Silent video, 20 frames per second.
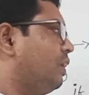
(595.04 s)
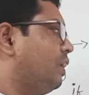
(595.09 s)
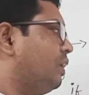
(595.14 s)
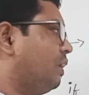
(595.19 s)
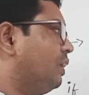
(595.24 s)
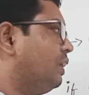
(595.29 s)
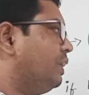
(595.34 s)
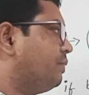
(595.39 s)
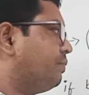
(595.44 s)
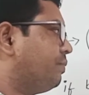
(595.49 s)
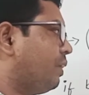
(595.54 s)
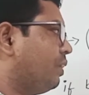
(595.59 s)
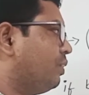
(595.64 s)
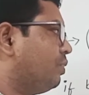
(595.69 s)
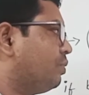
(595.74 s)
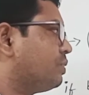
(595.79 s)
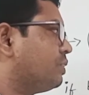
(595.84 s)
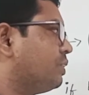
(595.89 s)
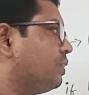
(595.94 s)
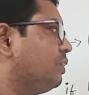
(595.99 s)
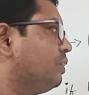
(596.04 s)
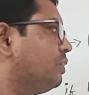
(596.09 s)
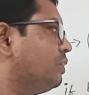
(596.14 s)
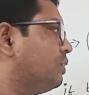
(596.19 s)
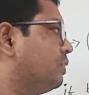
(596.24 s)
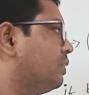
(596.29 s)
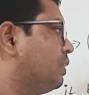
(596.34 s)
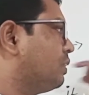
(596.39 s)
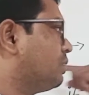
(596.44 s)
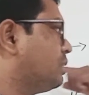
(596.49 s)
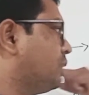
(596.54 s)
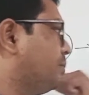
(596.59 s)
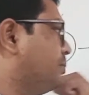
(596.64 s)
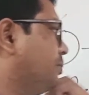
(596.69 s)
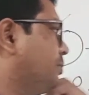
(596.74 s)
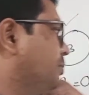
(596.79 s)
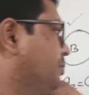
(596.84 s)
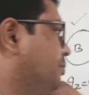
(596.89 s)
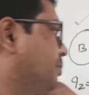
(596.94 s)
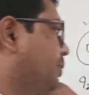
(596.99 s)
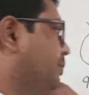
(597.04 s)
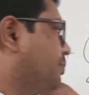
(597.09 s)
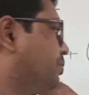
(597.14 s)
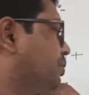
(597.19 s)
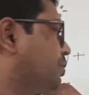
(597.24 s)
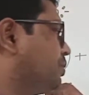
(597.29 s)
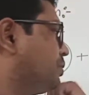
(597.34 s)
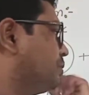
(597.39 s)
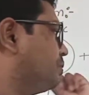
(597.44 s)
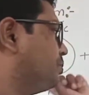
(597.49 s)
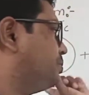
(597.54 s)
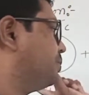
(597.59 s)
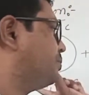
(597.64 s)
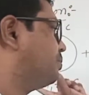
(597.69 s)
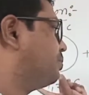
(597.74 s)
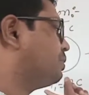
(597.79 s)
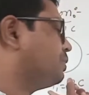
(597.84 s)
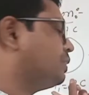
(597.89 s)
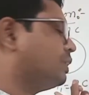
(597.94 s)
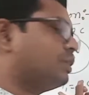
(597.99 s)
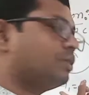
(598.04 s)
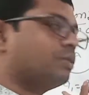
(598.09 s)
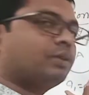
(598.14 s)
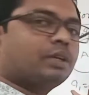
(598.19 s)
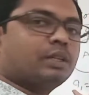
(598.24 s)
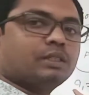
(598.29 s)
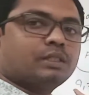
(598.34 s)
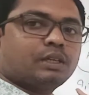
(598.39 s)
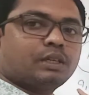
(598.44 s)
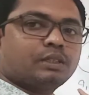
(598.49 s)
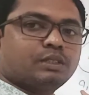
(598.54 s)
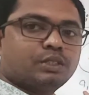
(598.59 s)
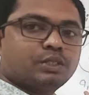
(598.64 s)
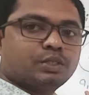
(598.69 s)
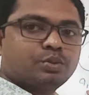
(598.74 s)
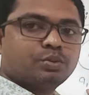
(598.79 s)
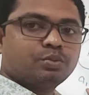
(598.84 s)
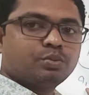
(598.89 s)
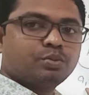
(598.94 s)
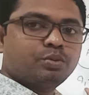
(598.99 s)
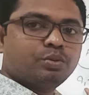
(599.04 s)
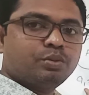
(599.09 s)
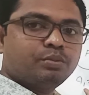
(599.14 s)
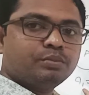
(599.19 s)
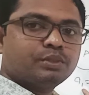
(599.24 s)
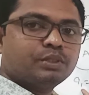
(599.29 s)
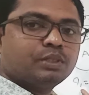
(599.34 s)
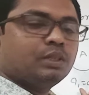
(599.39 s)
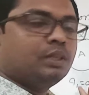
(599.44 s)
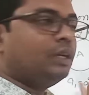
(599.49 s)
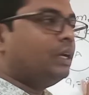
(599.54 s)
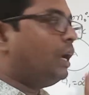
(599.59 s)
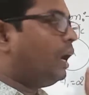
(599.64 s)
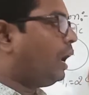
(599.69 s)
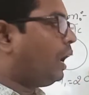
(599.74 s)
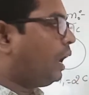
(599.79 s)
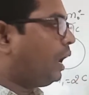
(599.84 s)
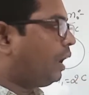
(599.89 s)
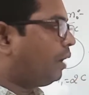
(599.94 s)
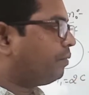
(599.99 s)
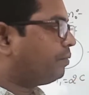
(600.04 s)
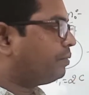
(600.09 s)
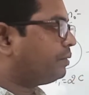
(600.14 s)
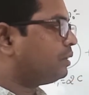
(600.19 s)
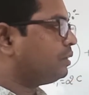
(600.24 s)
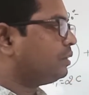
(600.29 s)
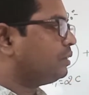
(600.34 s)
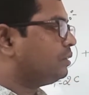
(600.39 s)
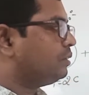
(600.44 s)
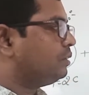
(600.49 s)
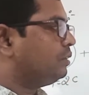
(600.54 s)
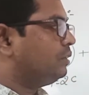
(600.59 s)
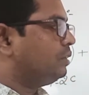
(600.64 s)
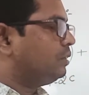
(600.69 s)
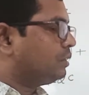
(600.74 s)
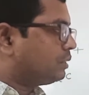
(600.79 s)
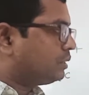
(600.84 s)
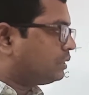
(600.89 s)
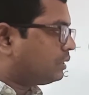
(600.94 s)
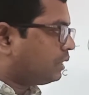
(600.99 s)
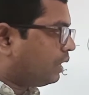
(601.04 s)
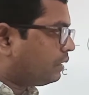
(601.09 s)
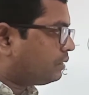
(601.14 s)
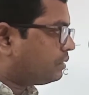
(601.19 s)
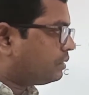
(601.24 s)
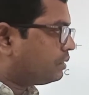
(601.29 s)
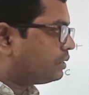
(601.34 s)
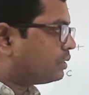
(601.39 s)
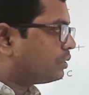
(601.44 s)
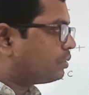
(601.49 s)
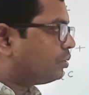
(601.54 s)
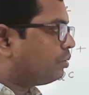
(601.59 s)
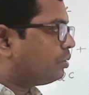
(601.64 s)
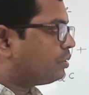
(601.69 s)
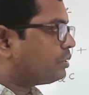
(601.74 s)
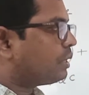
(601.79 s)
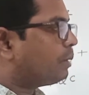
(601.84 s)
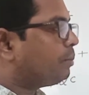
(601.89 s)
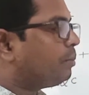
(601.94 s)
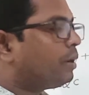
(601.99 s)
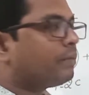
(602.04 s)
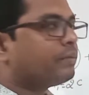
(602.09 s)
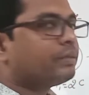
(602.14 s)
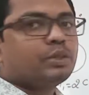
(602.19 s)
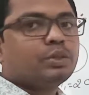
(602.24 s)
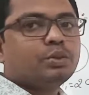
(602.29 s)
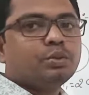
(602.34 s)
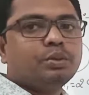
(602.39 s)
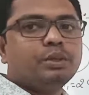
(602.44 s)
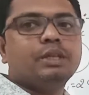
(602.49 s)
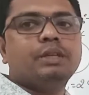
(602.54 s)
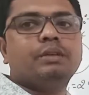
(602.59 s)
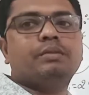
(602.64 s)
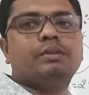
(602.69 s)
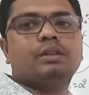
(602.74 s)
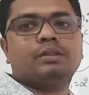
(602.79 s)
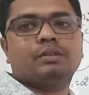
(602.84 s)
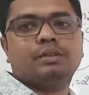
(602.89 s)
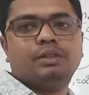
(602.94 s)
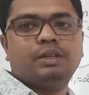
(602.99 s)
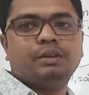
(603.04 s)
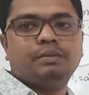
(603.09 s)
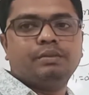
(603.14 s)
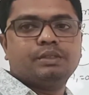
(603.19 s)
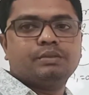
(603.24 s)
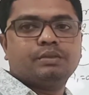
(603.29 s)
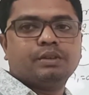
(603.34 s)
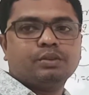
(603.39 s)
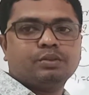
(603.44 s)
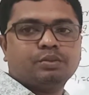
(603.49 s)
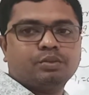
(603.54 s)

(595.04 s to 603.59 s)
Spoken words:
it follows the sum before the total charge is 2 coulombs. After charge is equal to sum of the two individual